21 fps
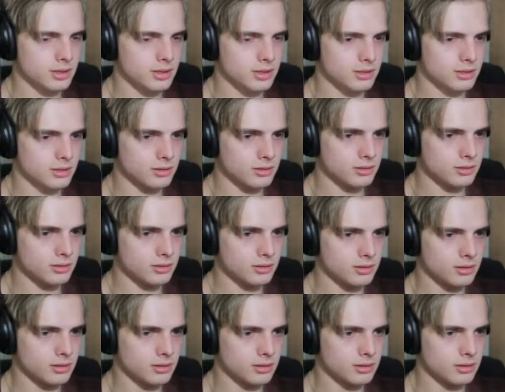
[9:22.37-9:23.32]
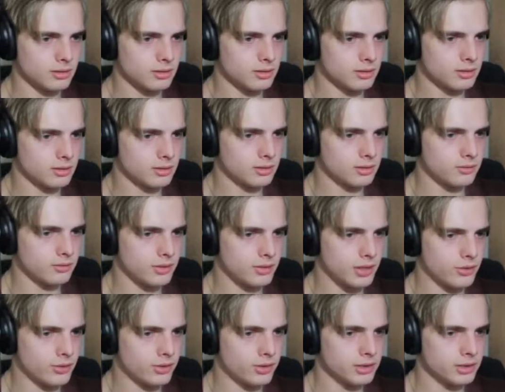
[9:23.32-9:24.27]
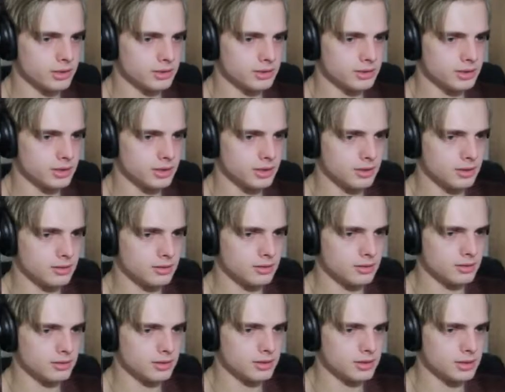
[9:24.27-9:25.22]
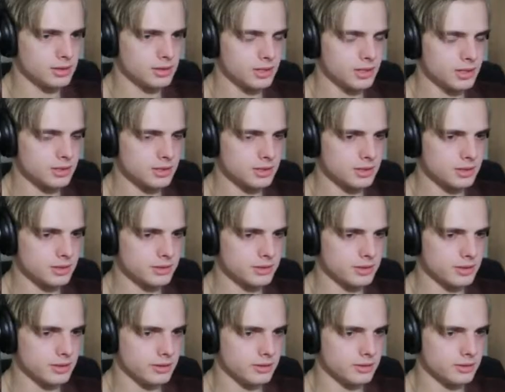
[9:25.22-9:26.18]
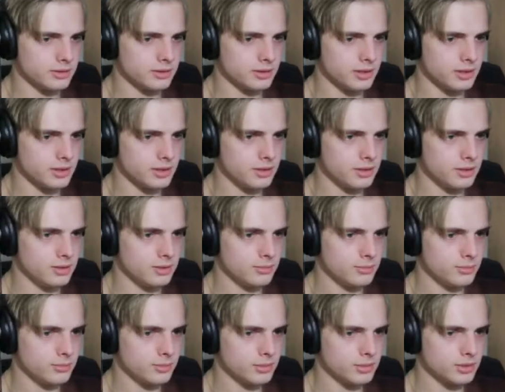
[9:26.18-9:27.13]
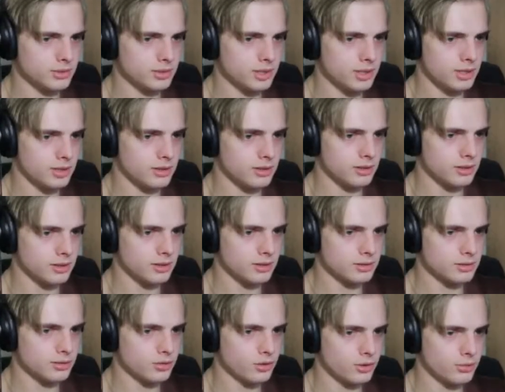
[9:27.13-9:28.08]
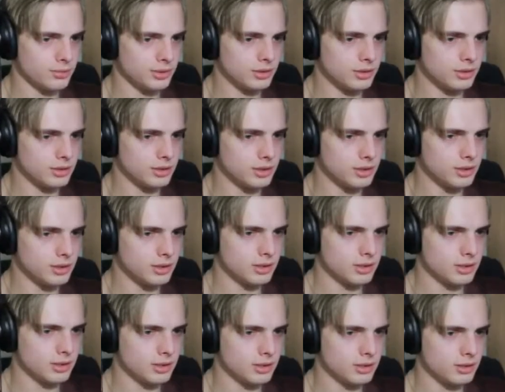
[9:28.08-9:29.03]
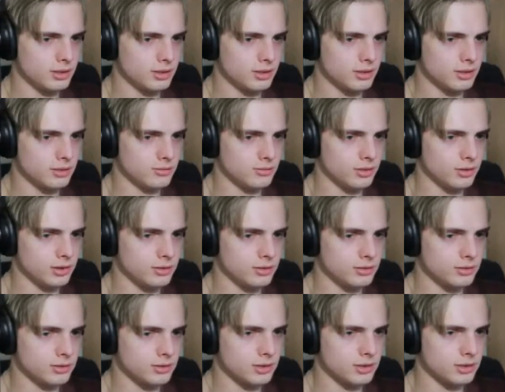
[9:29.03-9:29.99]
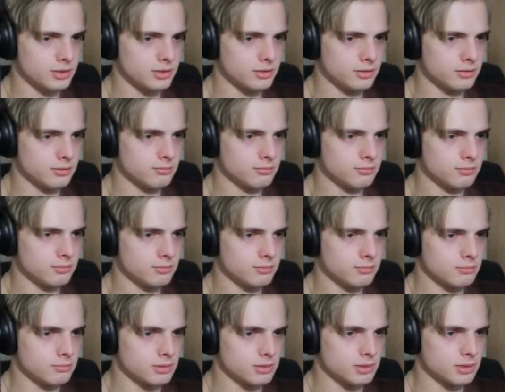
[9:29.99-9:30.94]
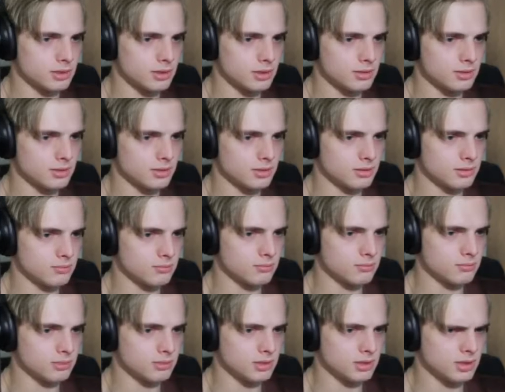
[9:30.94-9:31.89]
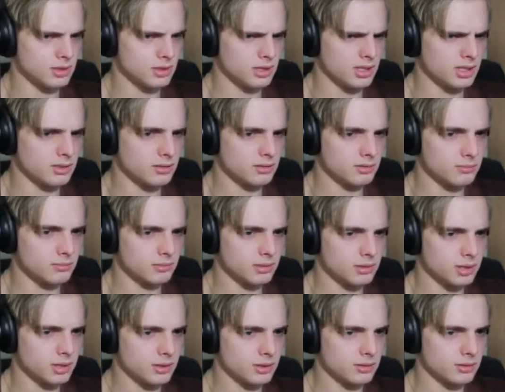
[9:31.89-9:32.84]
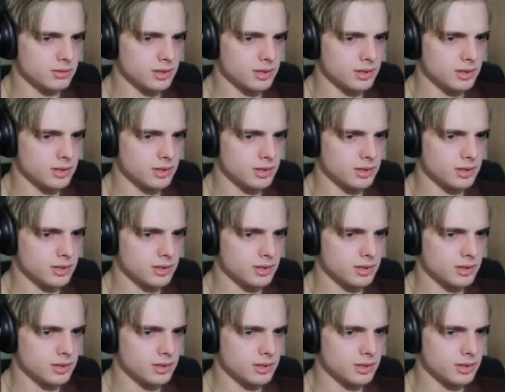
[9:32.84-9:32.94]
They're not devouring their son. She's kissing his son, not eating him. It's okay. It's normal. You know, father kissing their sons on the neck. Yeah.